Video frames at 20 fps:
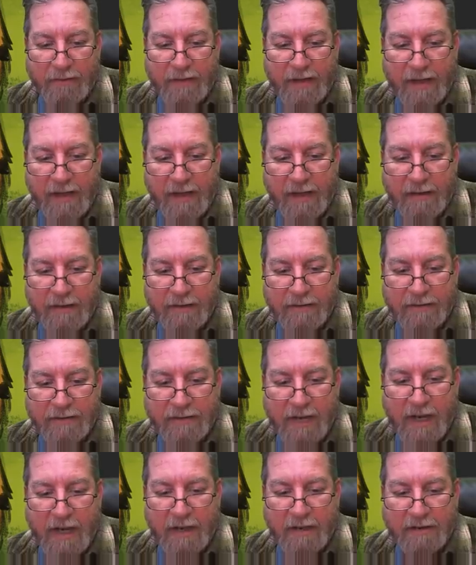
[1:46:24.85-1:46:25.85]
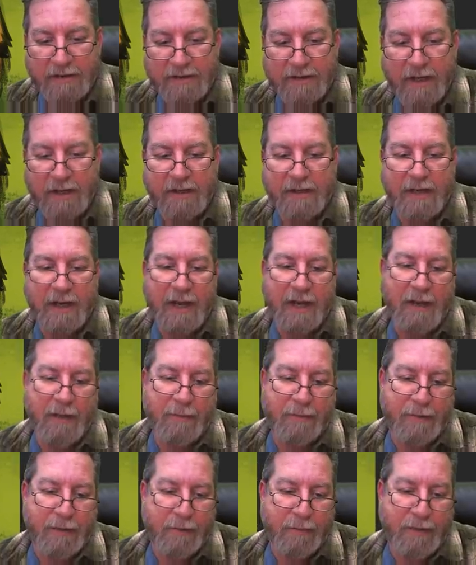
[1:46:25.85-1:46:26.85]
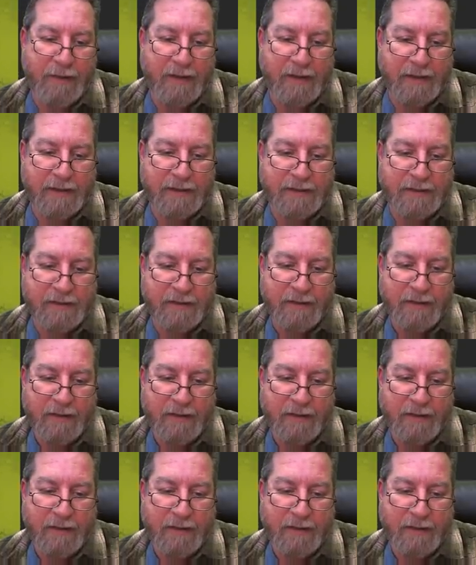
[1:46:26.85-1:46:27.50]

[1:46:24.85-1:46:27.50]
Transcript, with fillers: taking their style is not going to help you because